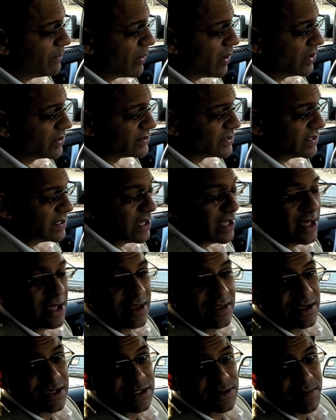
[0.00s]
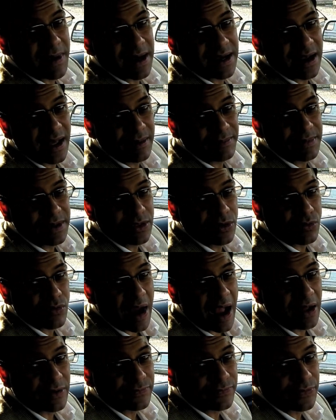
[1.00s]
person, this might not be the
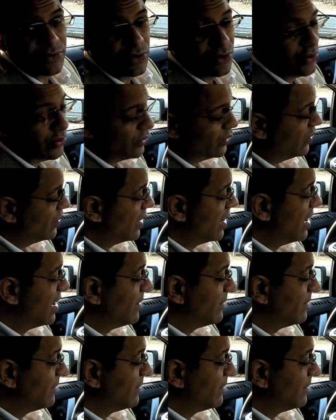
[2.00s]
route for you,